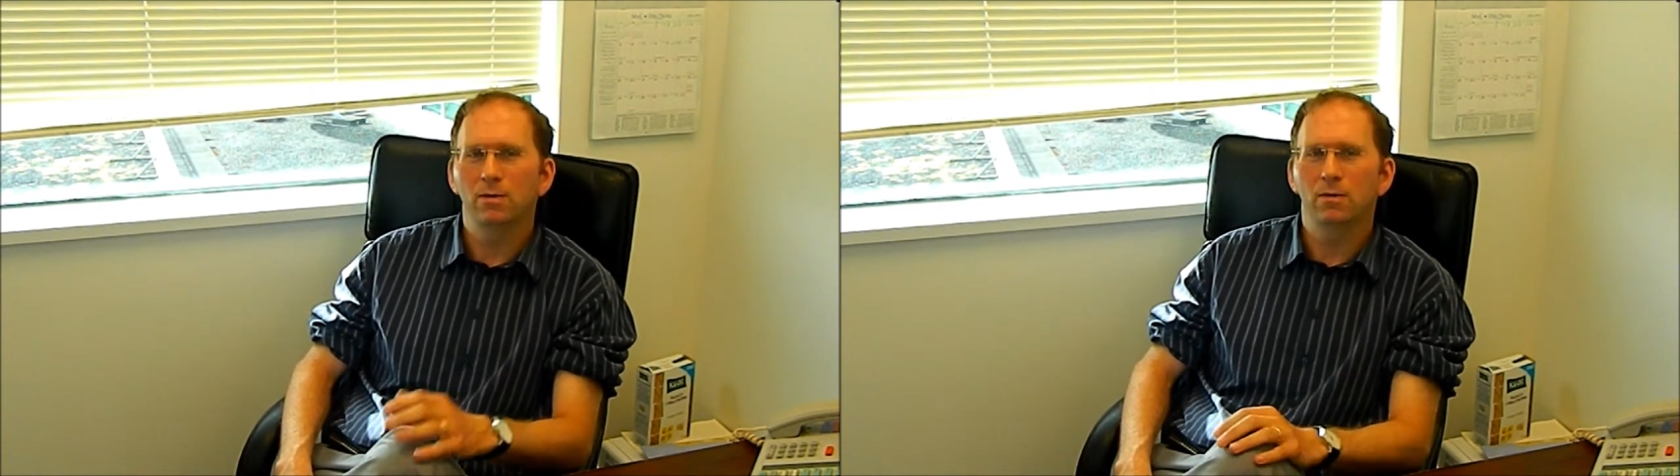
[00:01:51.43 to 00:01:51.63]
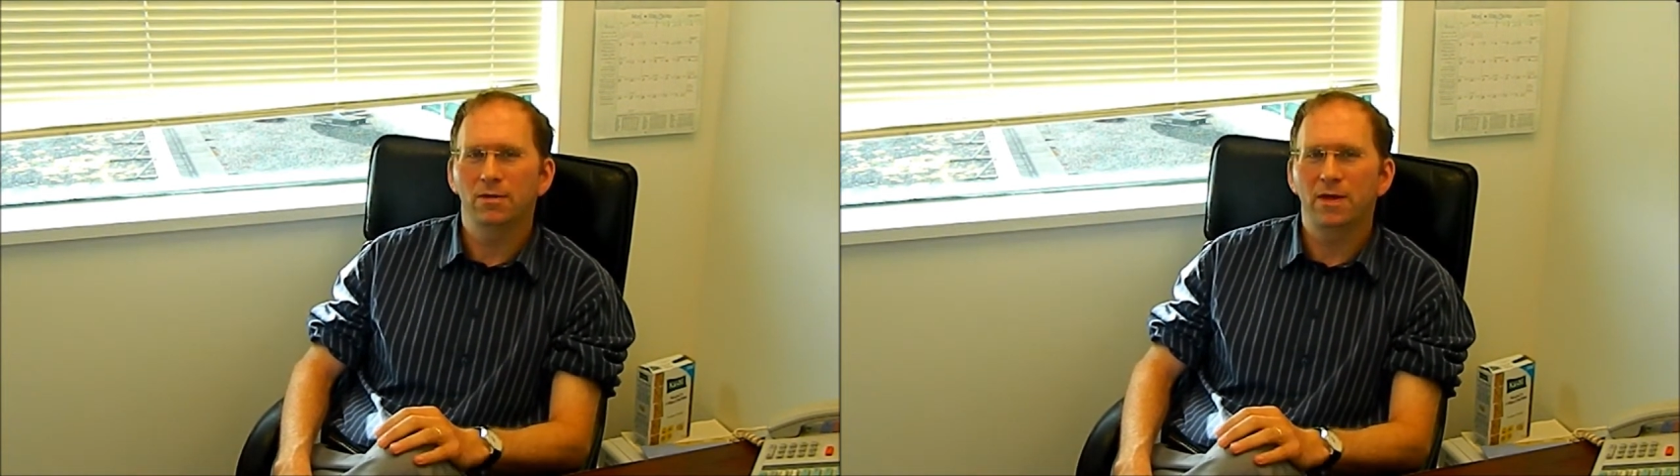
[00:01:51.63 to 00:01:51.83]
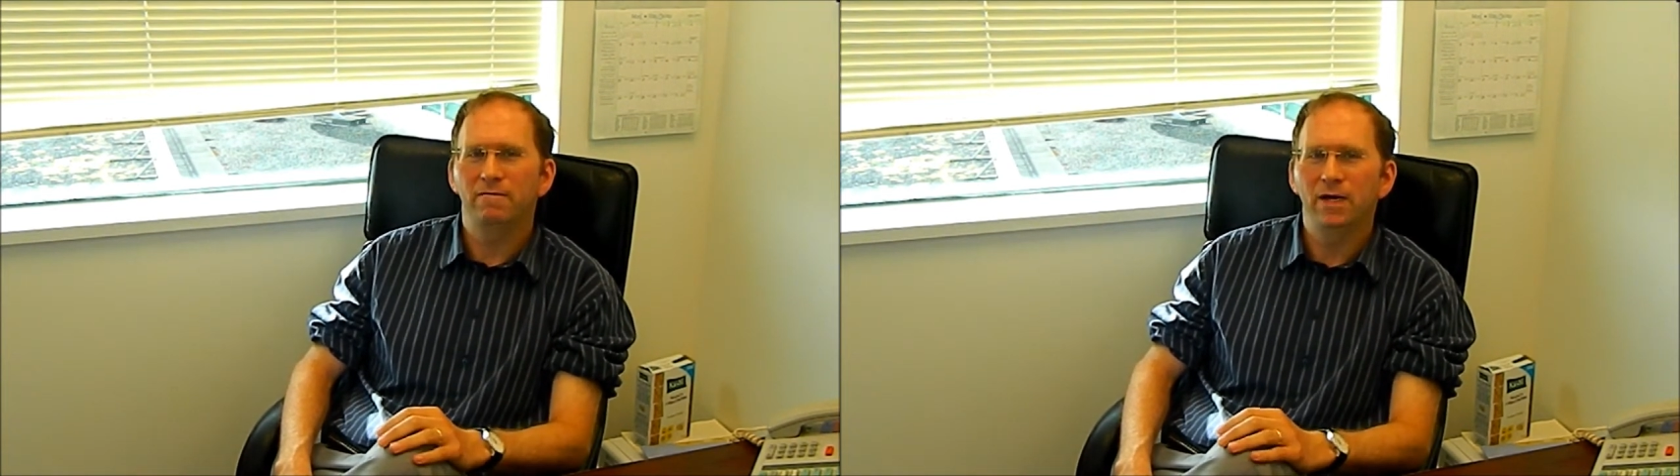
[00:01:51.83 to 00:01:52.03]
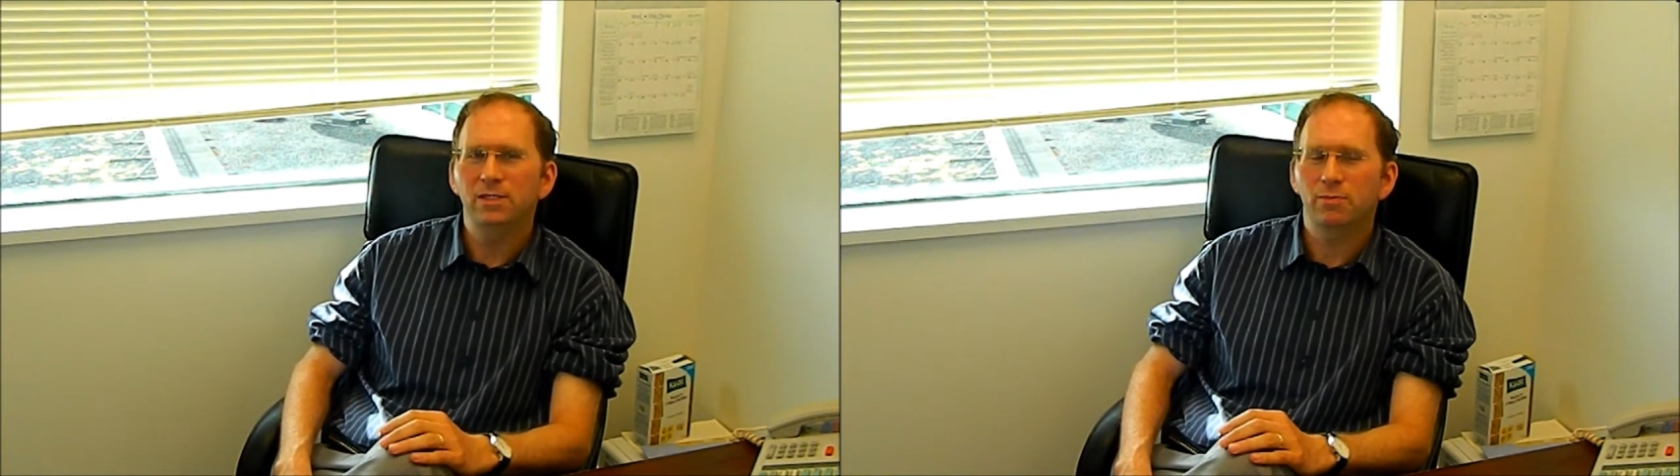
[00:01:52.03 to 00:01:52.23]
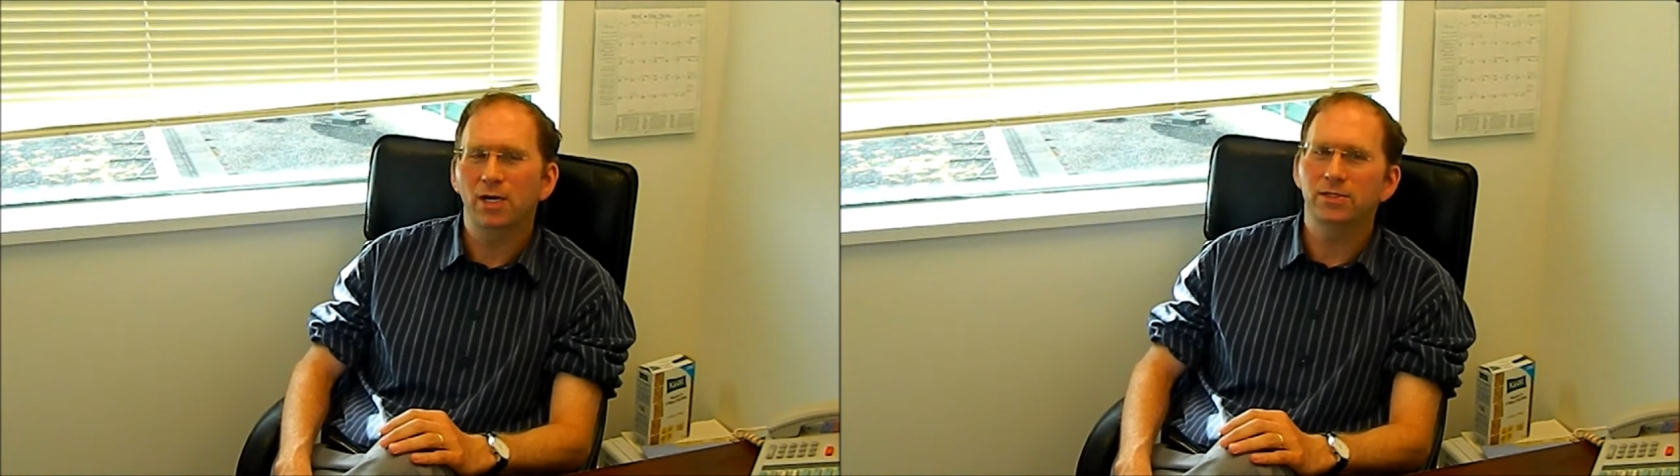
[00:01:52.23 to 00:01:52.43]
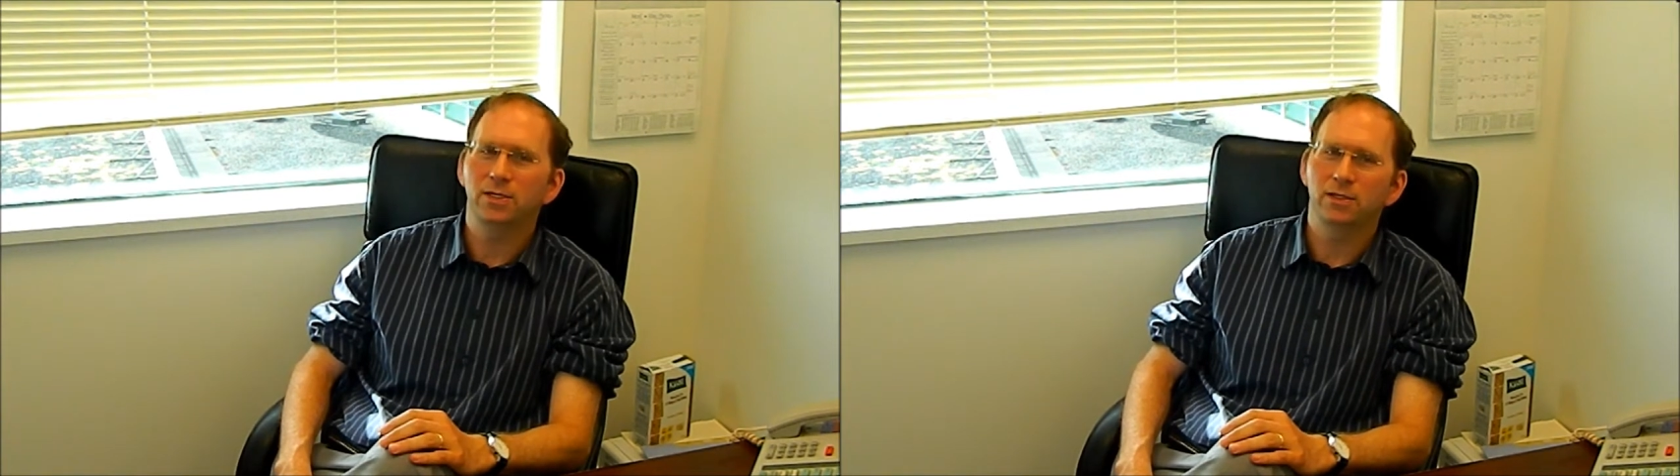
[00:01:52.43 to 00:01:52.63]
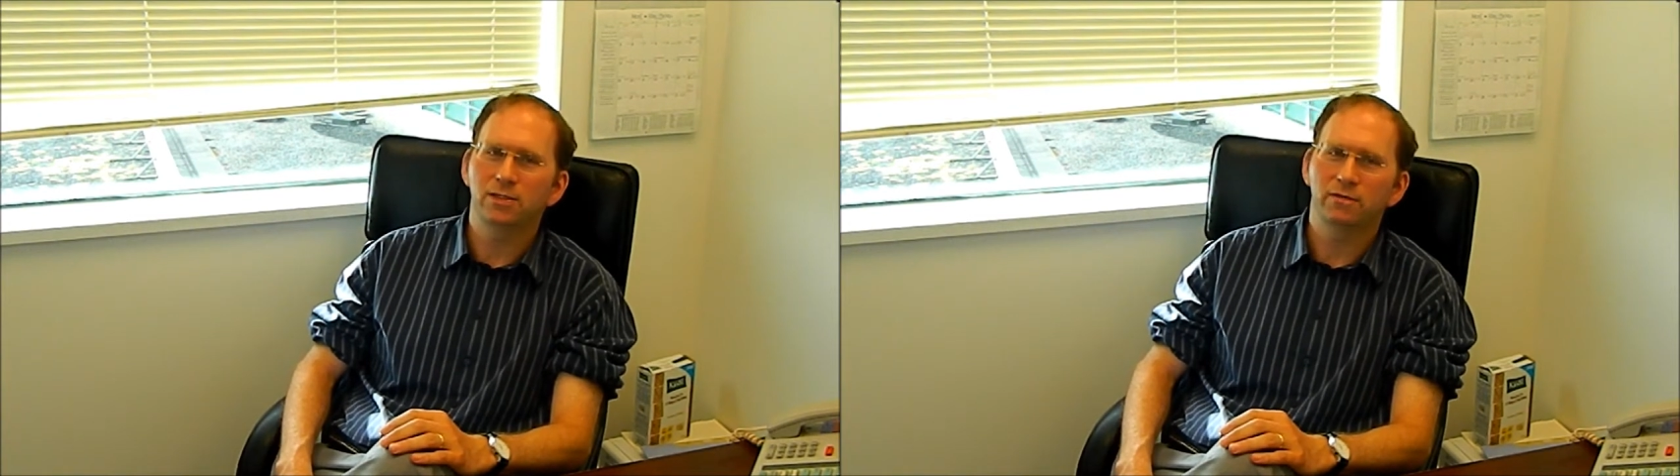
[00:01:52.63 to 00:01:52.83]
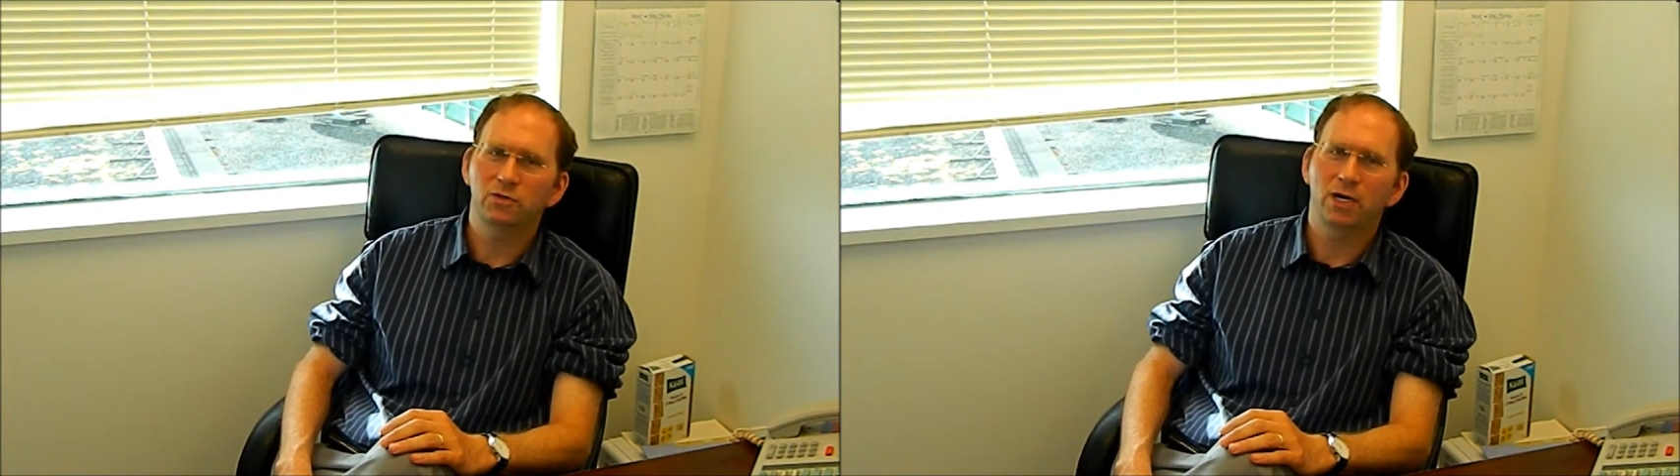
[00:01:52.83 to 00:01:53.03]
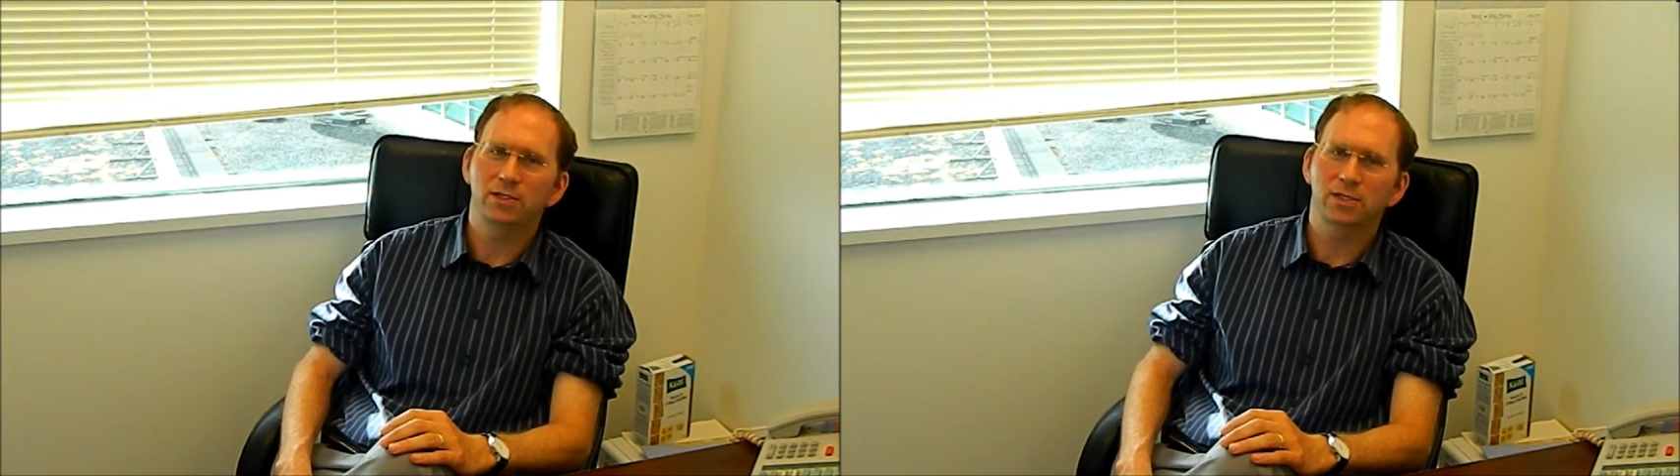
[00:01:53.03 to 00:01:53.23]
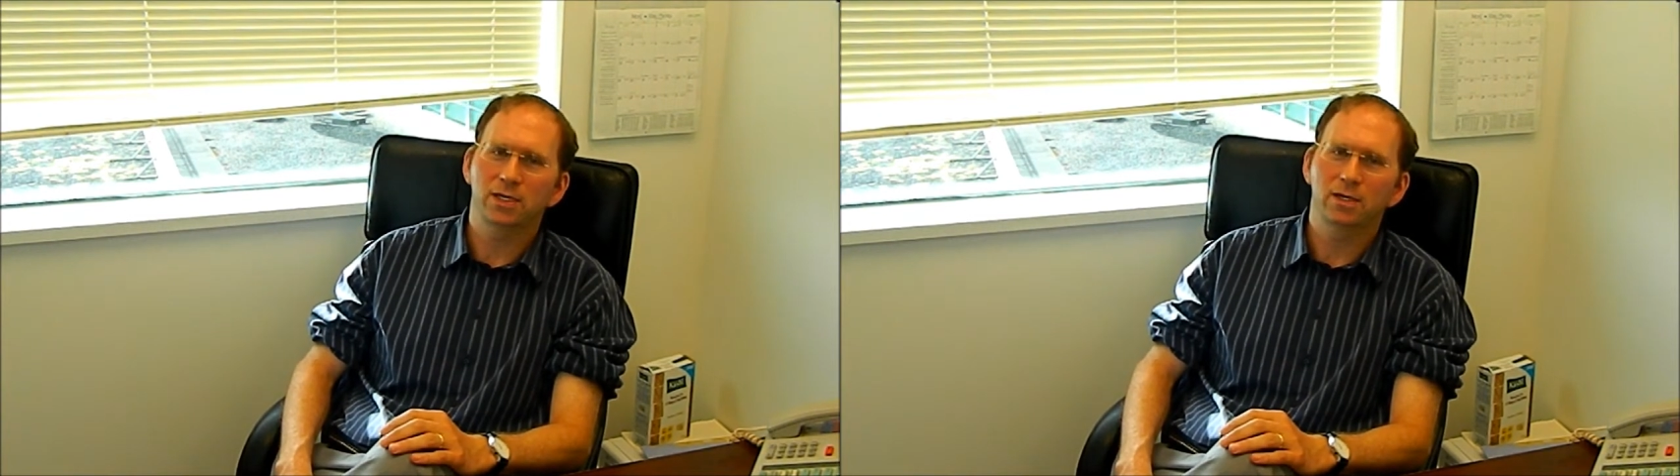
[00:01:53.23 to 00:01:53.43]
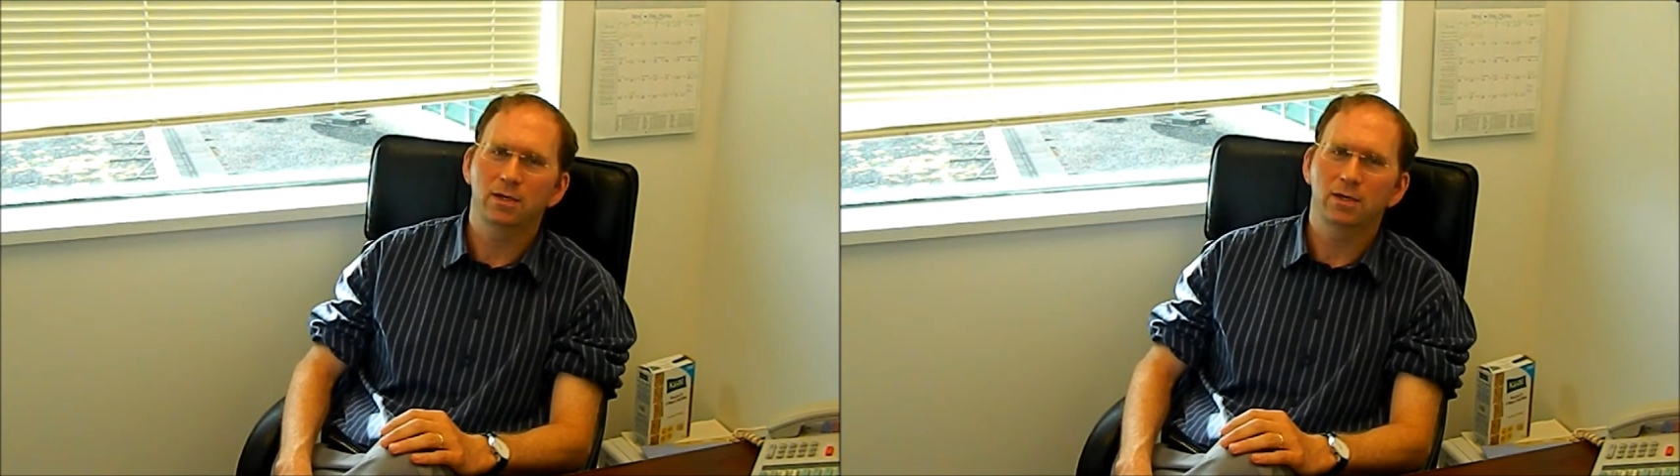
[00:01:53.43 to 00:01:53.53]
with a vice president of Translink,